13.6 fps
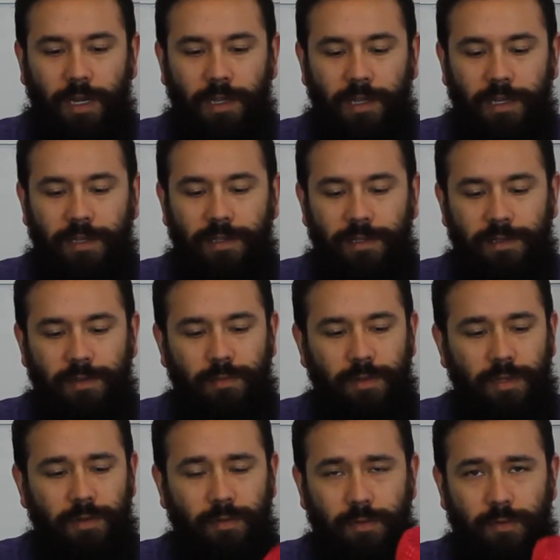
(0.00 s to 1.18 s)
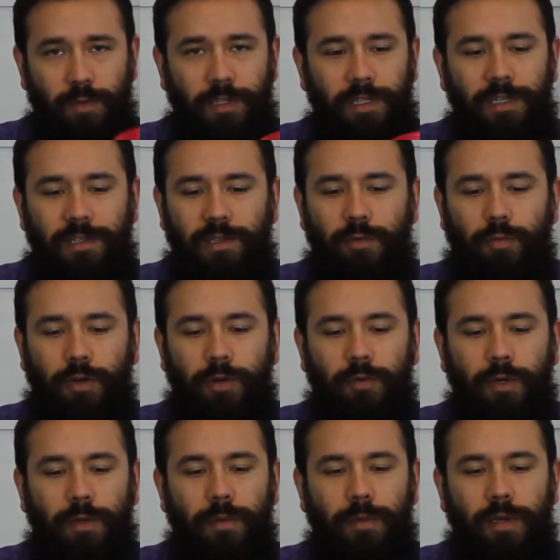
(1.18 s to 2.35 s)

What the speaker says: I like it. This was really easy to print with.